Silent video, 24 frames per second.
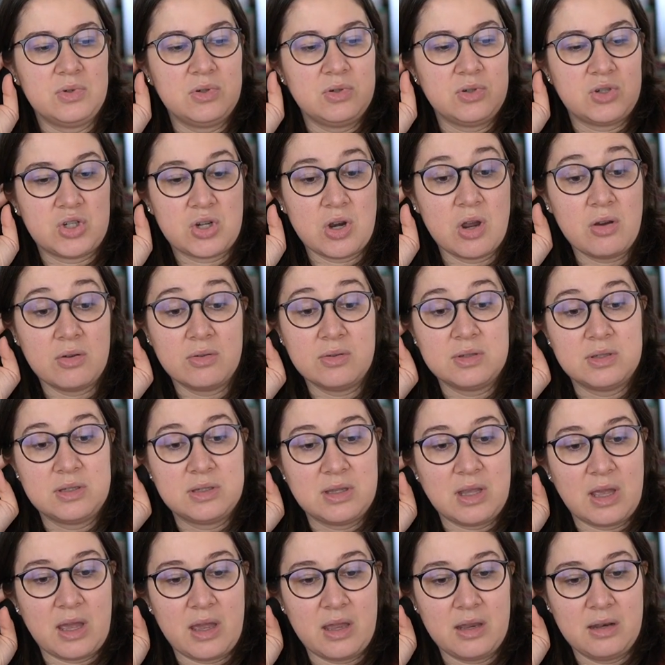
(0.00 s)

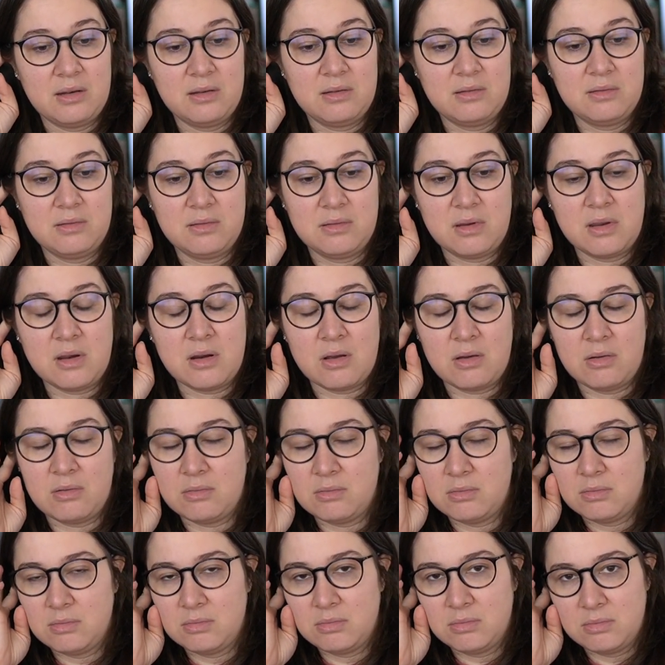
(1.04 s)
shows that, you
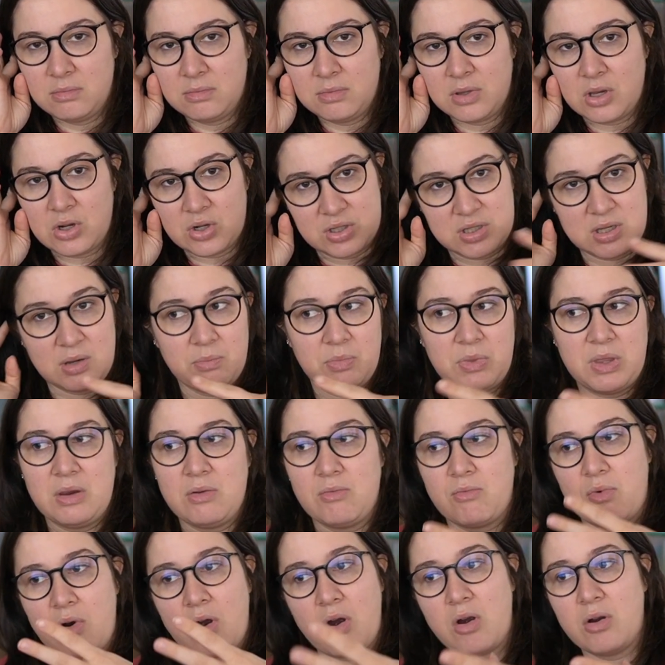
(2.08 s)
know, there's
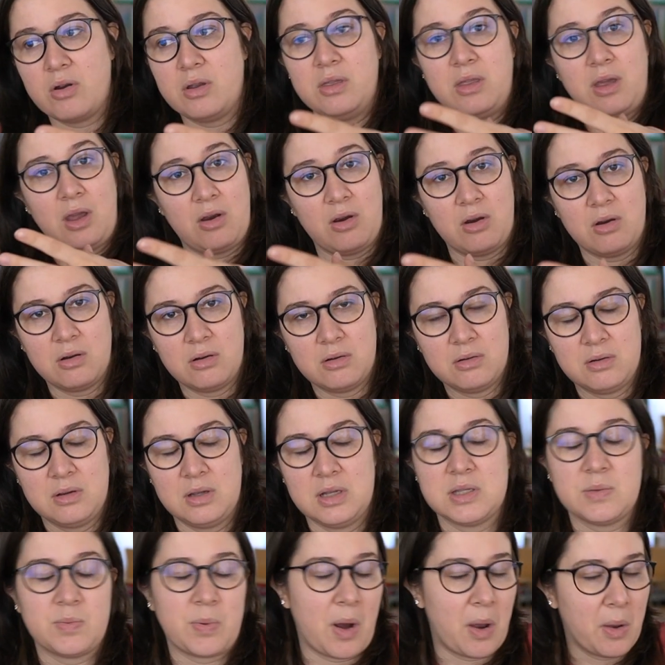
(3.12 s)
something wrong there.
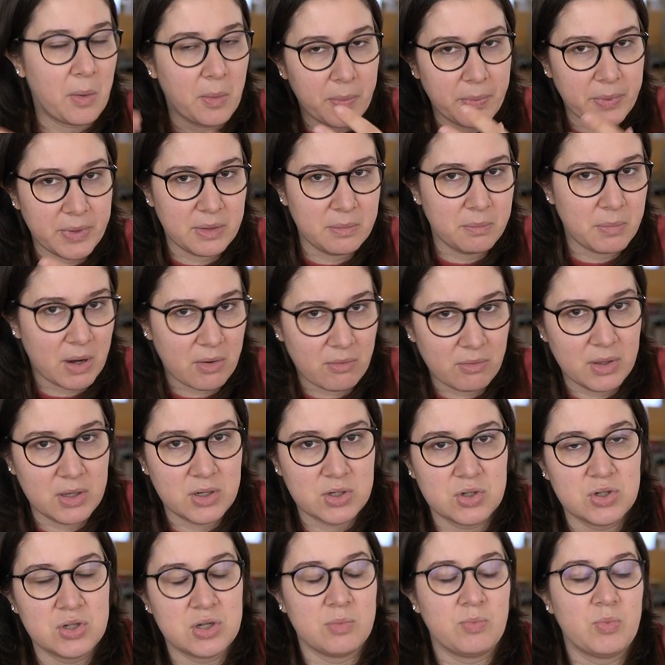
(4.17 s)
It's probably my
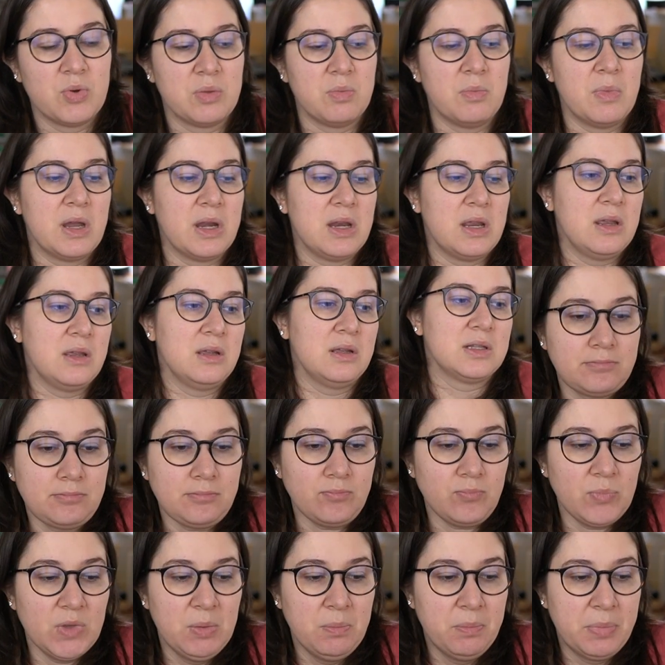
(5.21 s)
relationship with money.
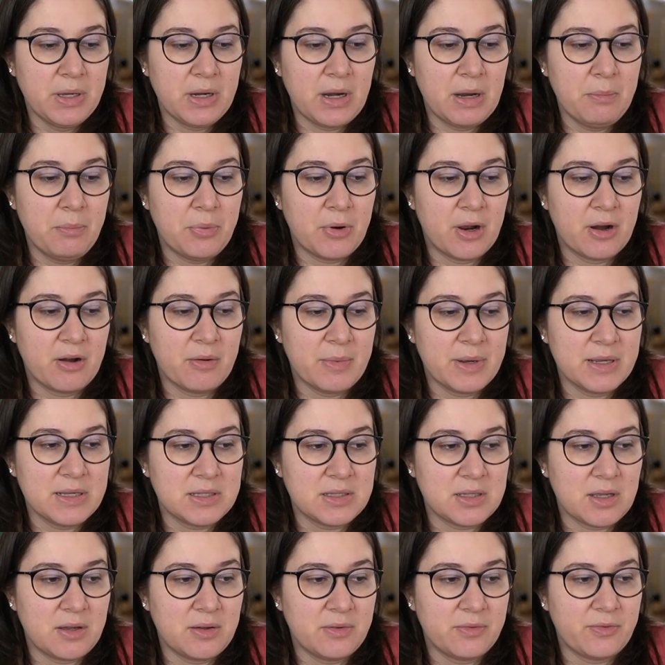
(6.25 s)
But I'm proud of
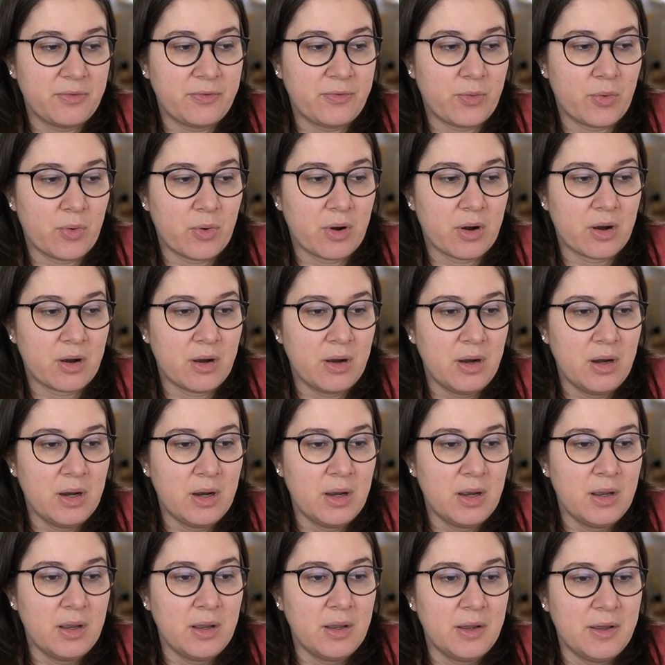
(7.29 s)
myself for
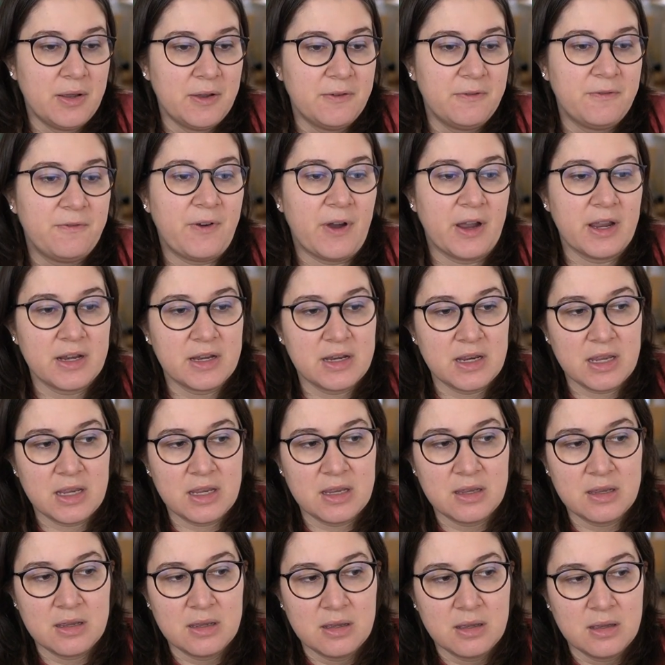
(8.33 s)

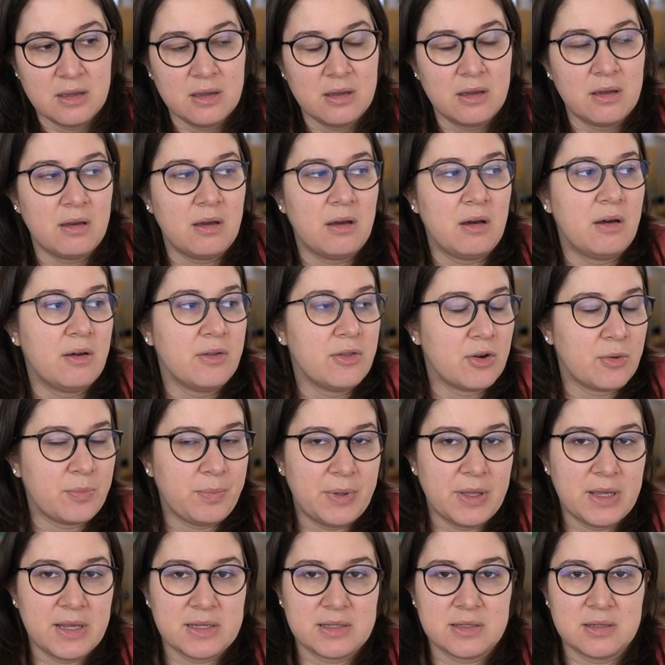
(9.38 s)
finding other
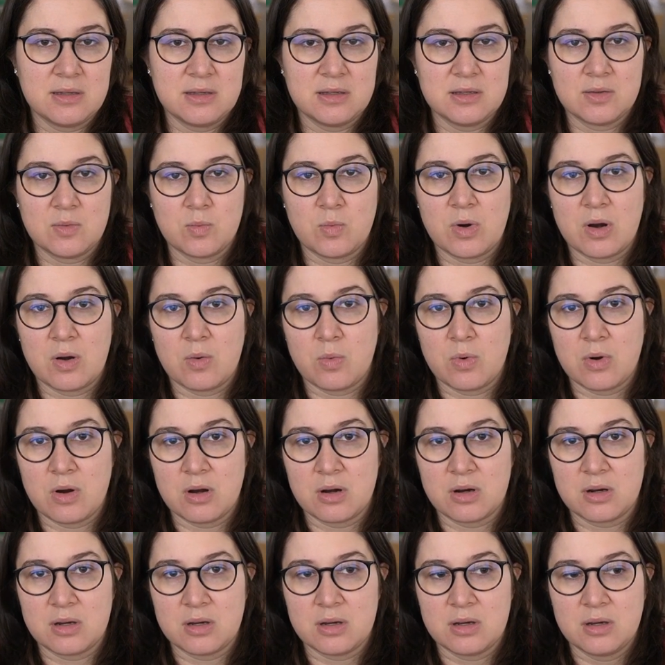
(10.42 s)
places where
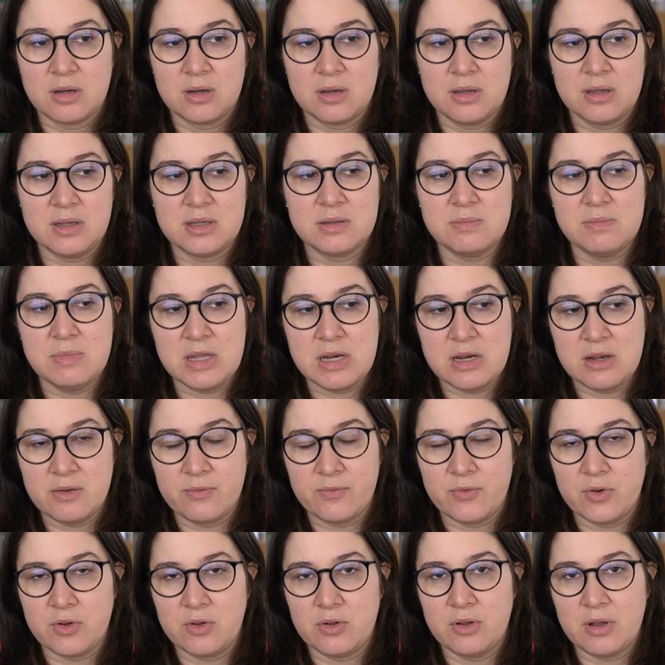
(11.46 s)
work is
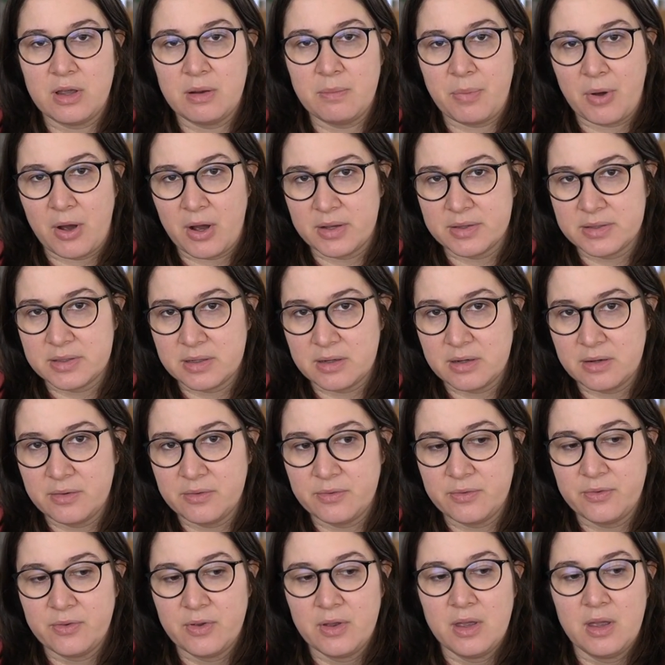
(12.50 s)
meaningful and
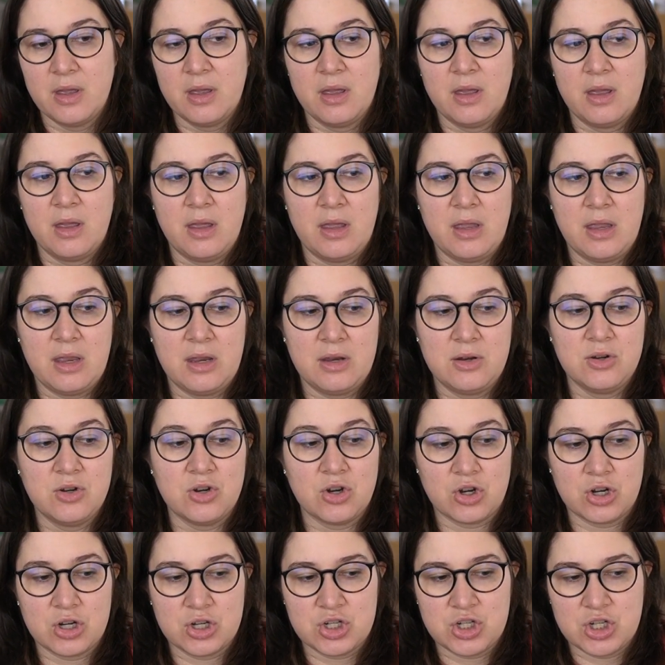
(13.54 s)
positive and
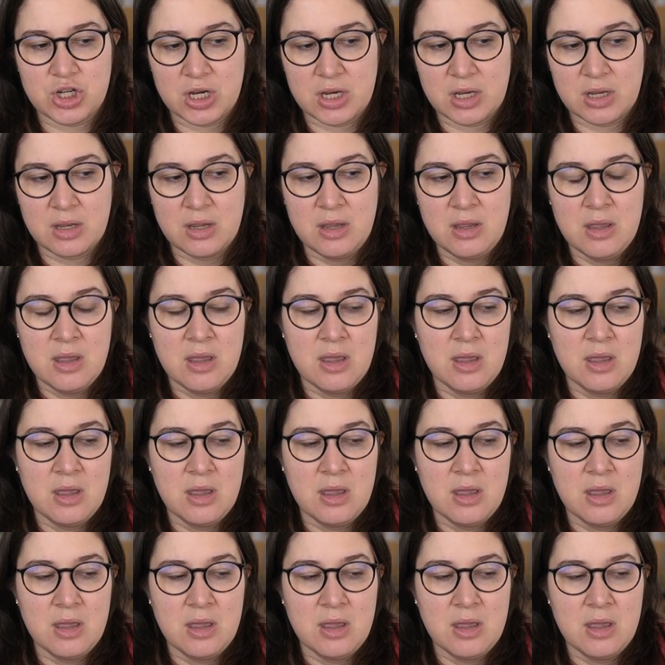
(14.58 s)
nourishing.